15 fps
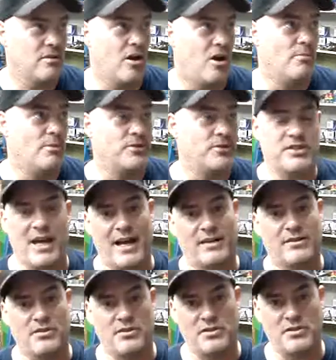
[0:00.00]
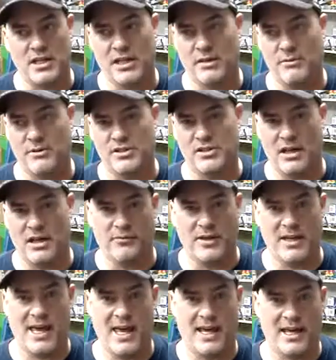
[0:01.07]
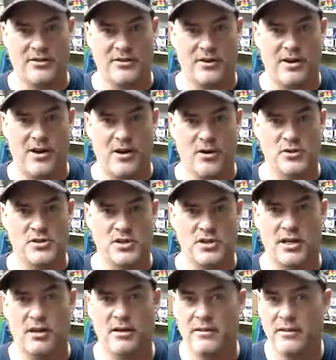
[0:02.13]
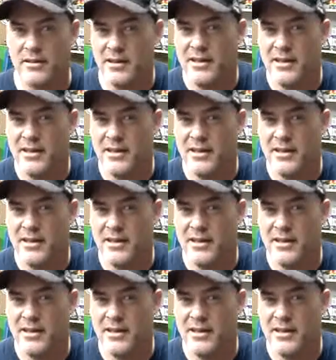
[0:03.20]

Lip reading: almost stacked to the ceiling with stuff. They can't get their cars in there.